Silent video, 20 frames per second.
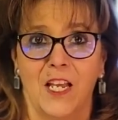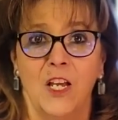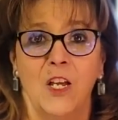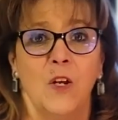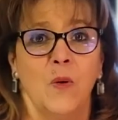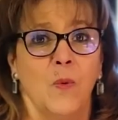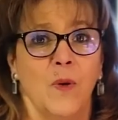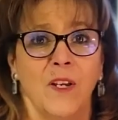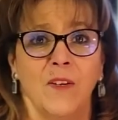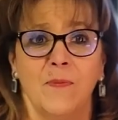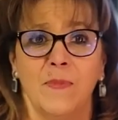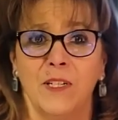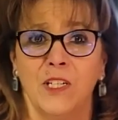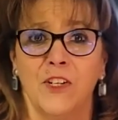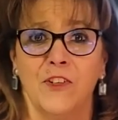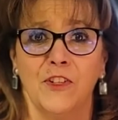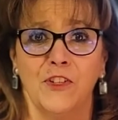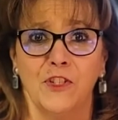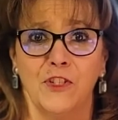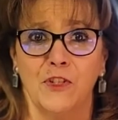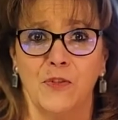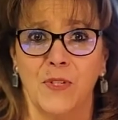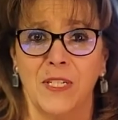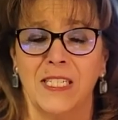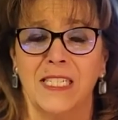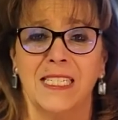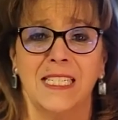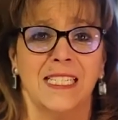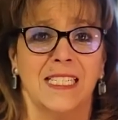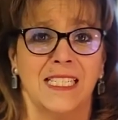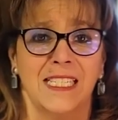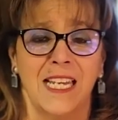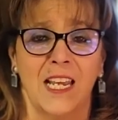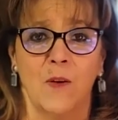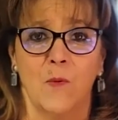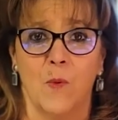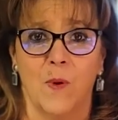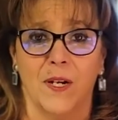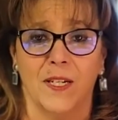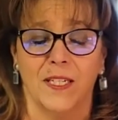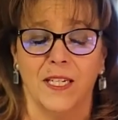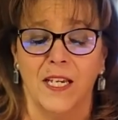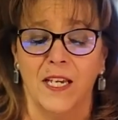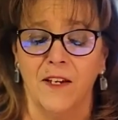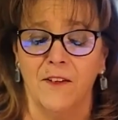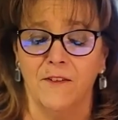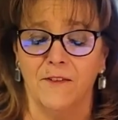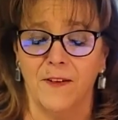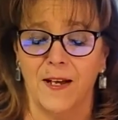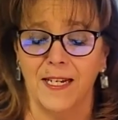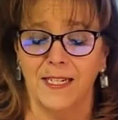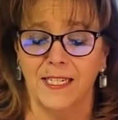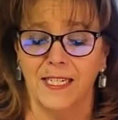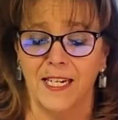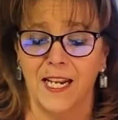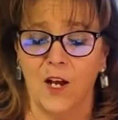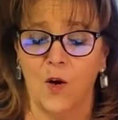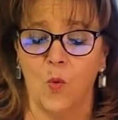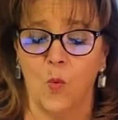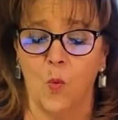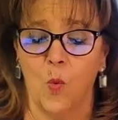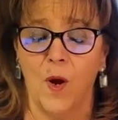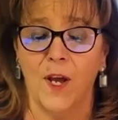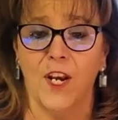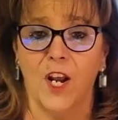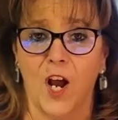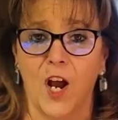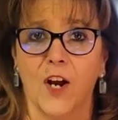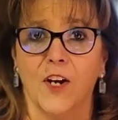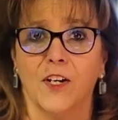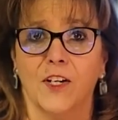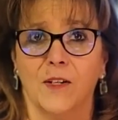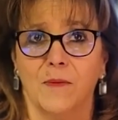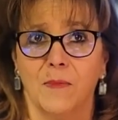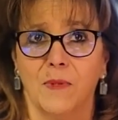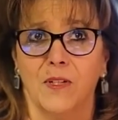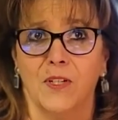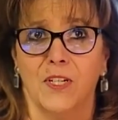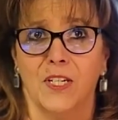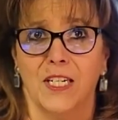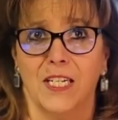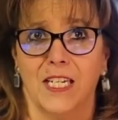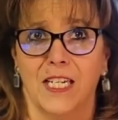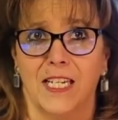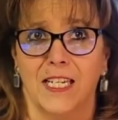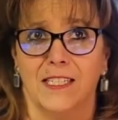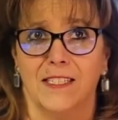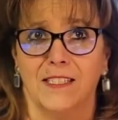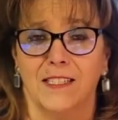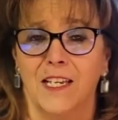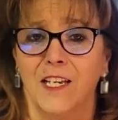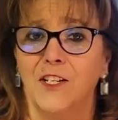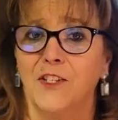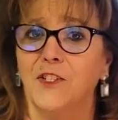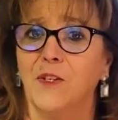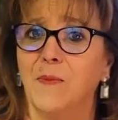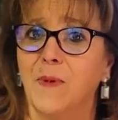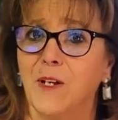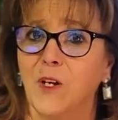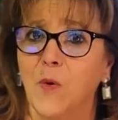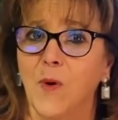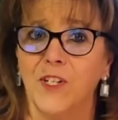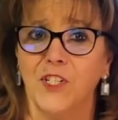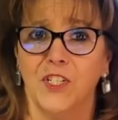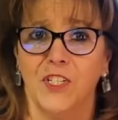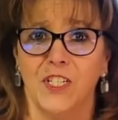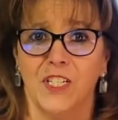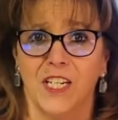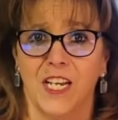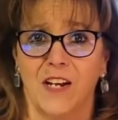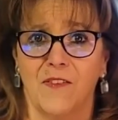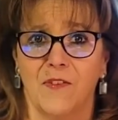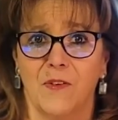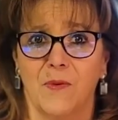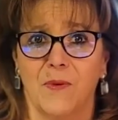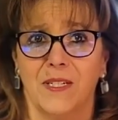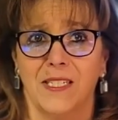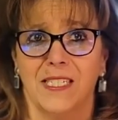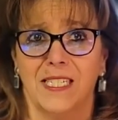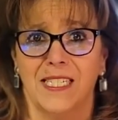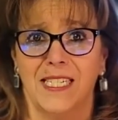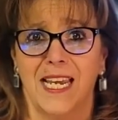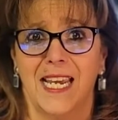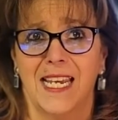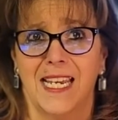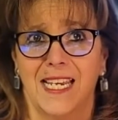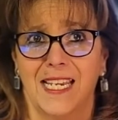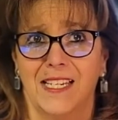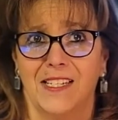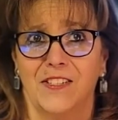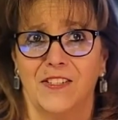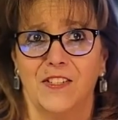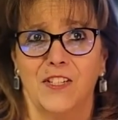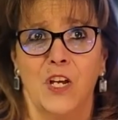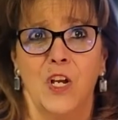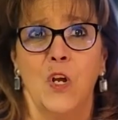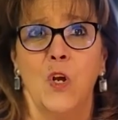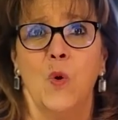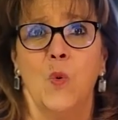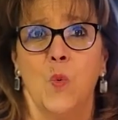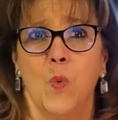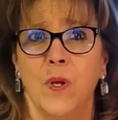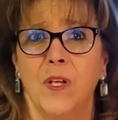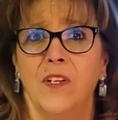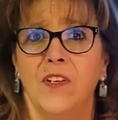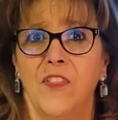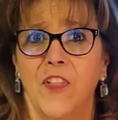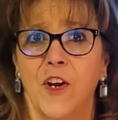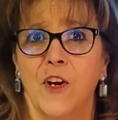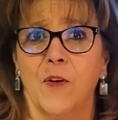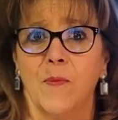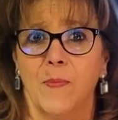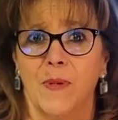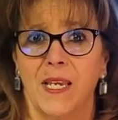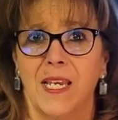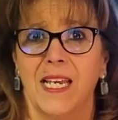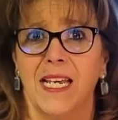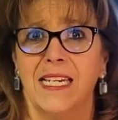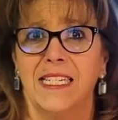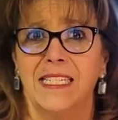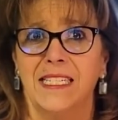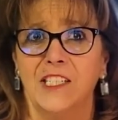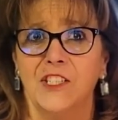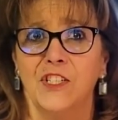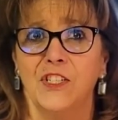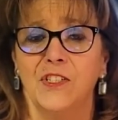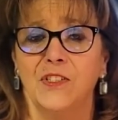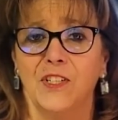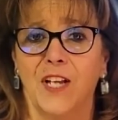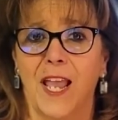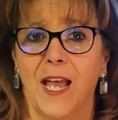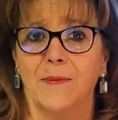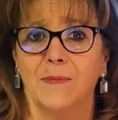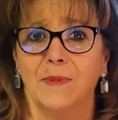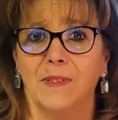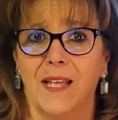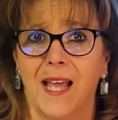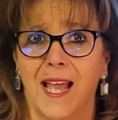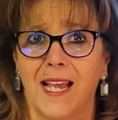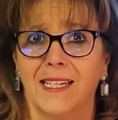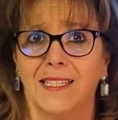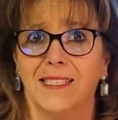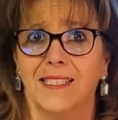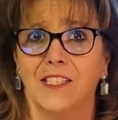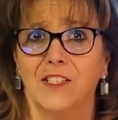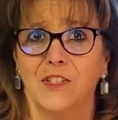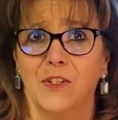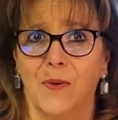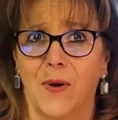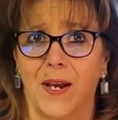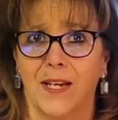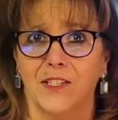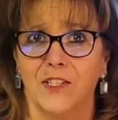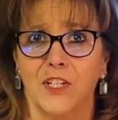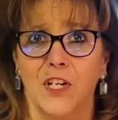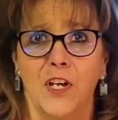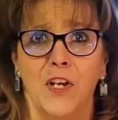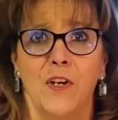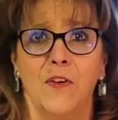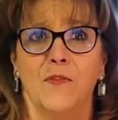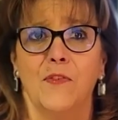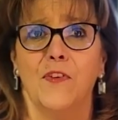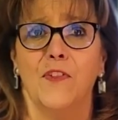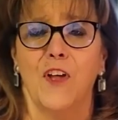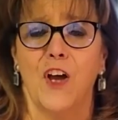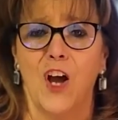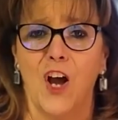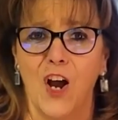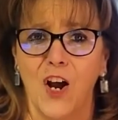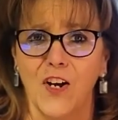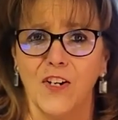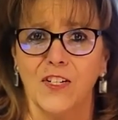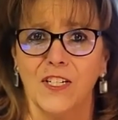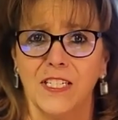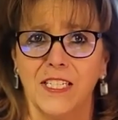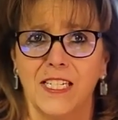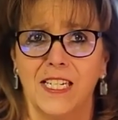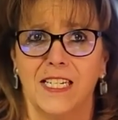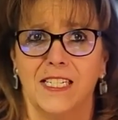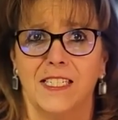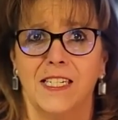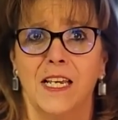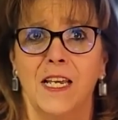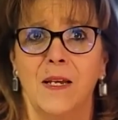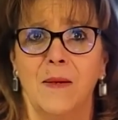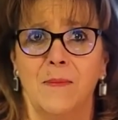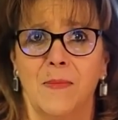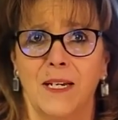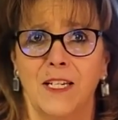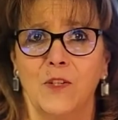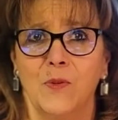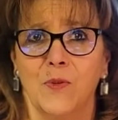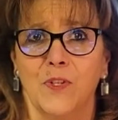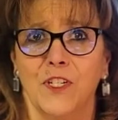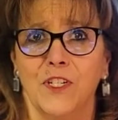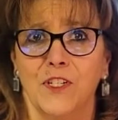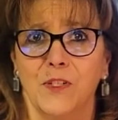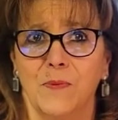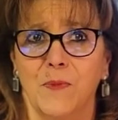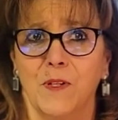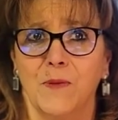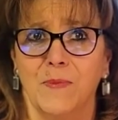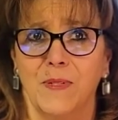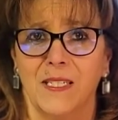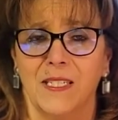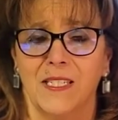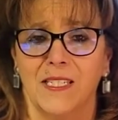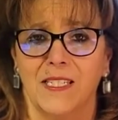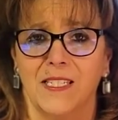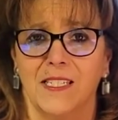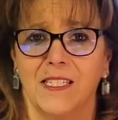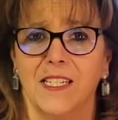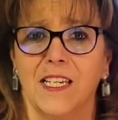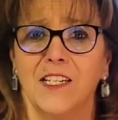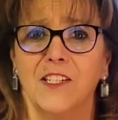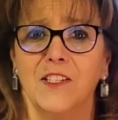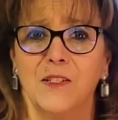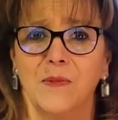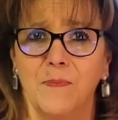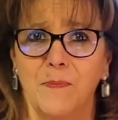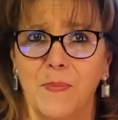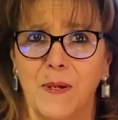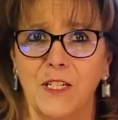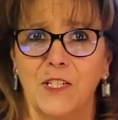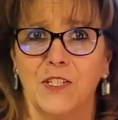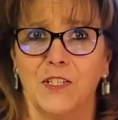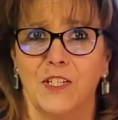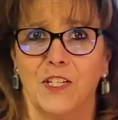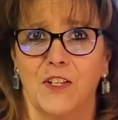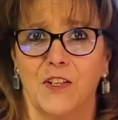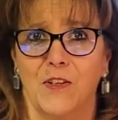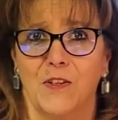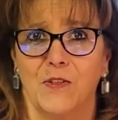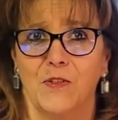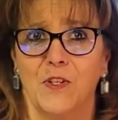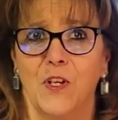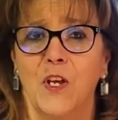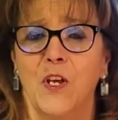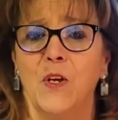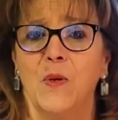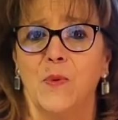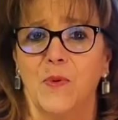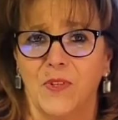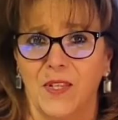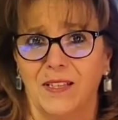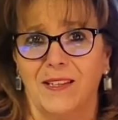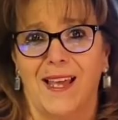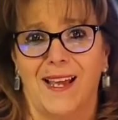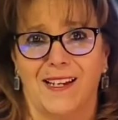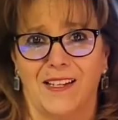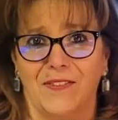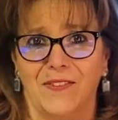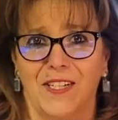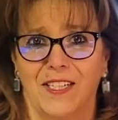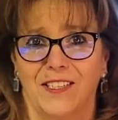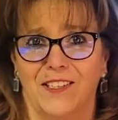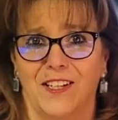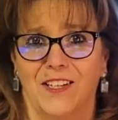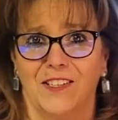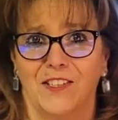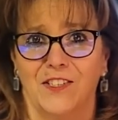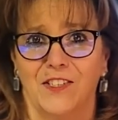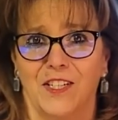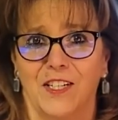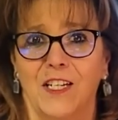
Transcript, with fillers: We have been on the street since day one, finding out what our community needs. So, my question to everyone today is Will there be additional capital access grants for the hardest hit minority small businesses, especially those with the lack of technology?